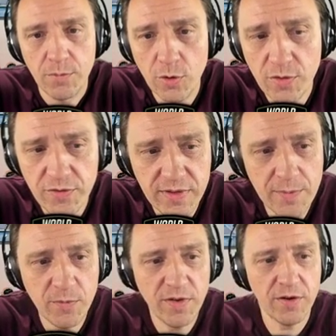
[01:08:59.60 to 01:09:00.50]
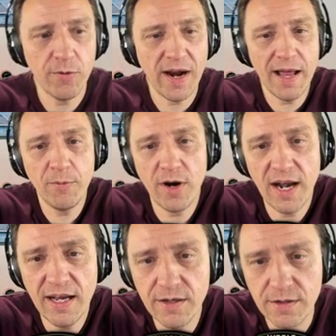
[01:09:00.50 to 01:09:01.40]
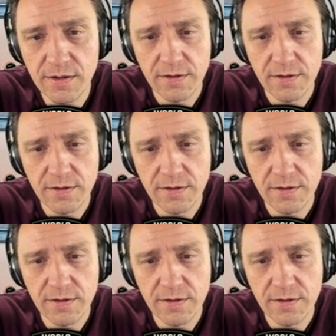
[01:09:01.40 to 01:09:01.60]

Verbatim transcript: Both of them with a Ram Rider.